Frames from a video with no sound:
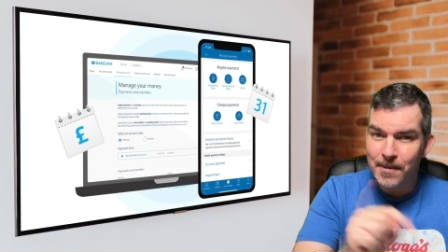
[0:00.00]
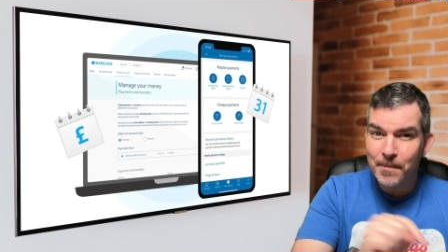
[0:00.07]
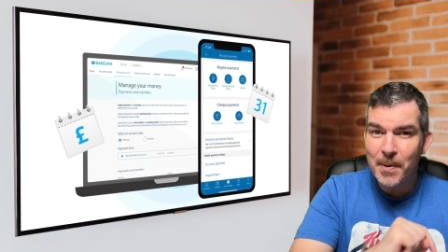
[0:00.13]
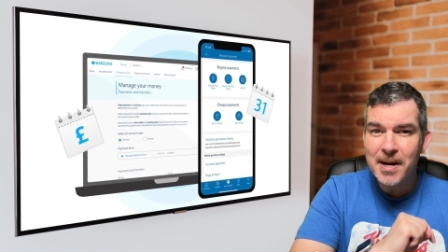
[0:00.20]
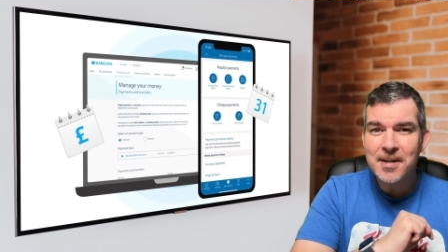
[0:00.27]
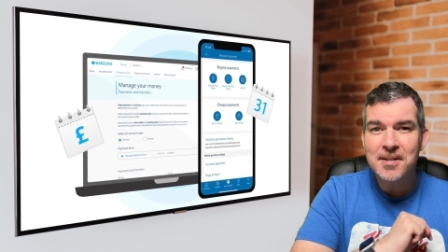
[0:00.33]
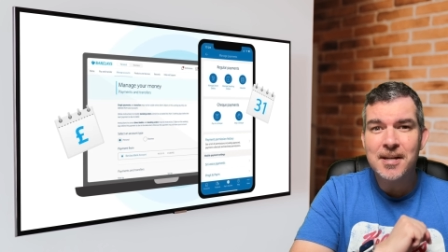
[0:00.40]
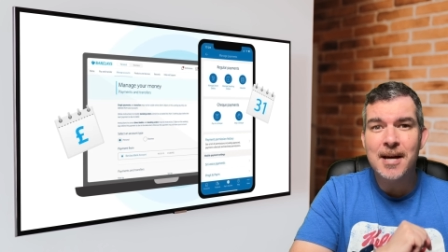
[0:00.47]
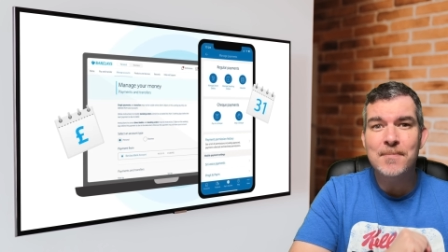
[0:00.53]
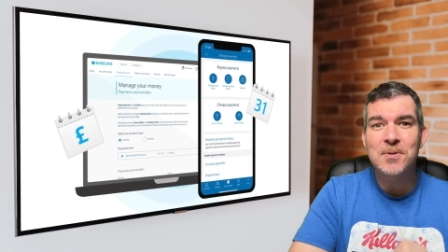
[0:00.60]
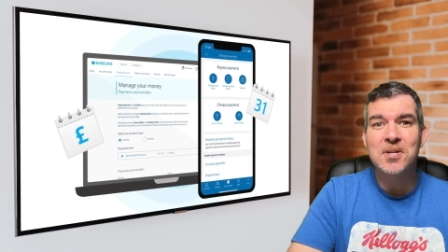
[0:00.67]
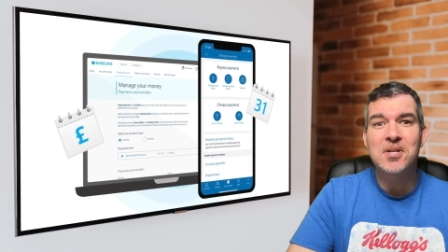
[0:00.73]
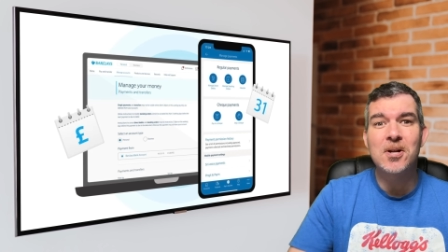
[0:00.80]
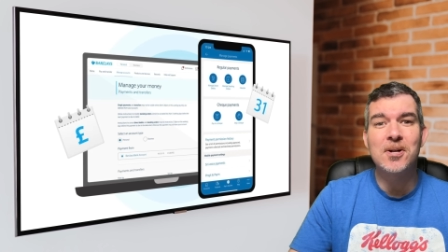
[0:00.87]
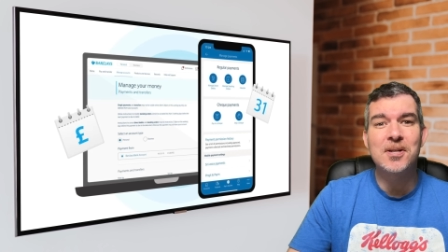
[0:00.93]
The bank's app
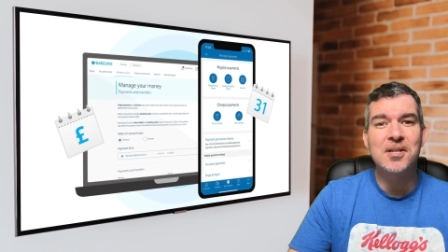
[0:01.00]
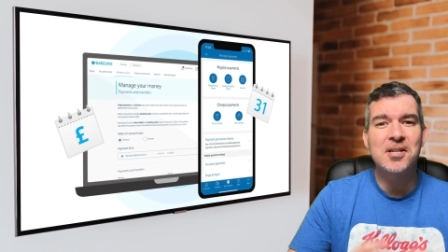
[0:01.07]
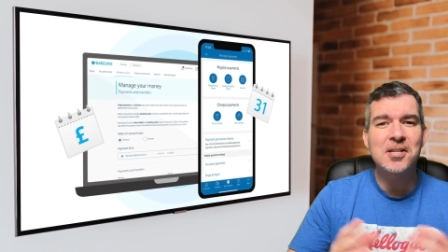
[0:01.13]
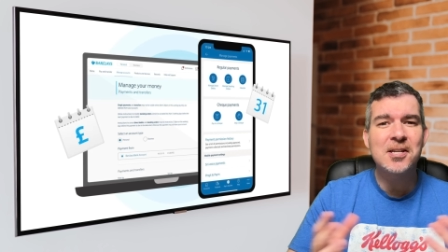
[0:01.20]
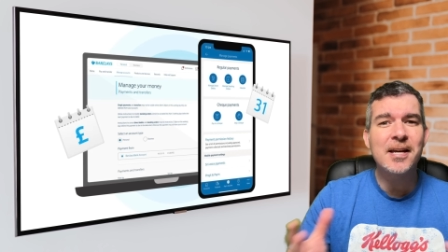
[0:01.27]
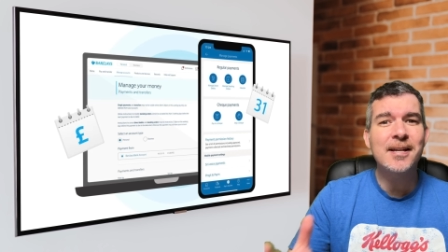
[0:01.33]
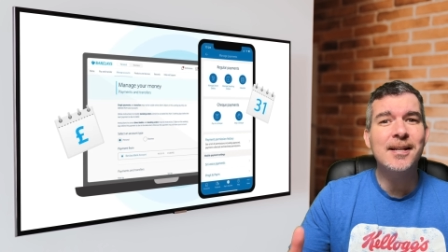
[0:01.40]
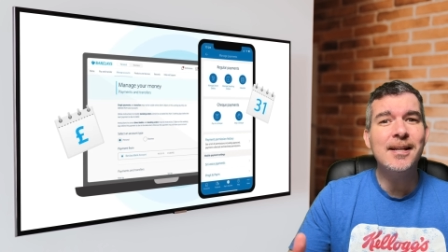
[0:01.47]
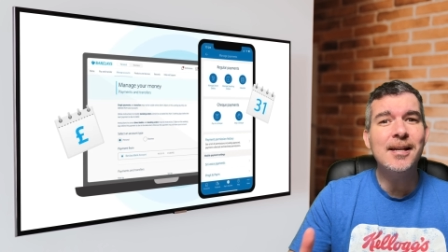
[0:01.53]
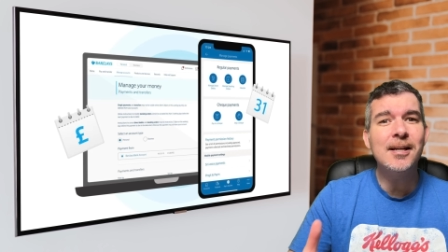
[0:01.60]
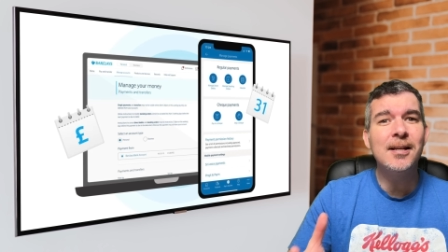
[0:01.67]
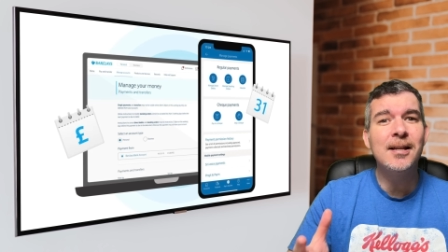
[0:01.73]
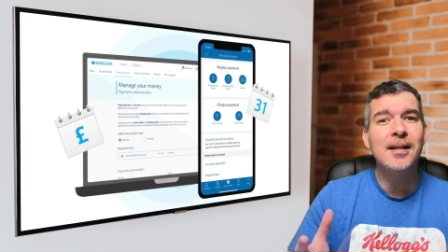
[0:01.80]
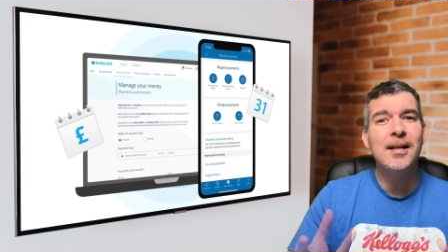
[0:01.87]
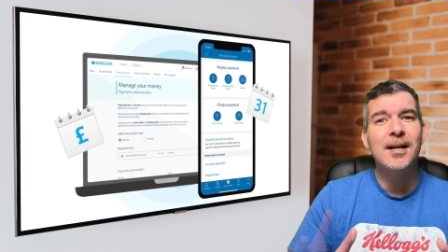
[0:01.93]
decided to take a little